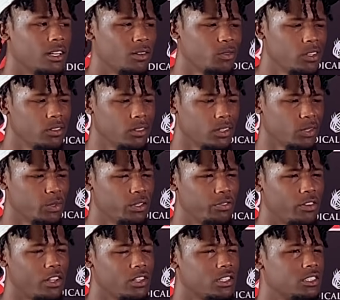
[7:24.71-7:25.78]
We
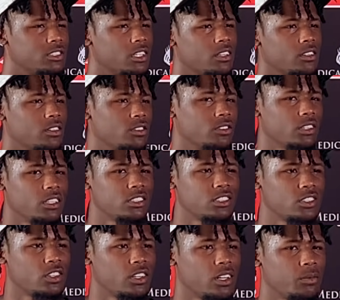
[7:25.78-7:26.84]
followed each other on
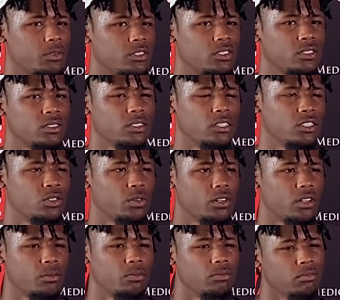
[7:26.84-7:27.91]
Instagram and
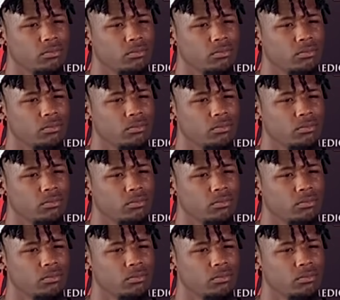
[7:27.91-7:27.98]
Twitter.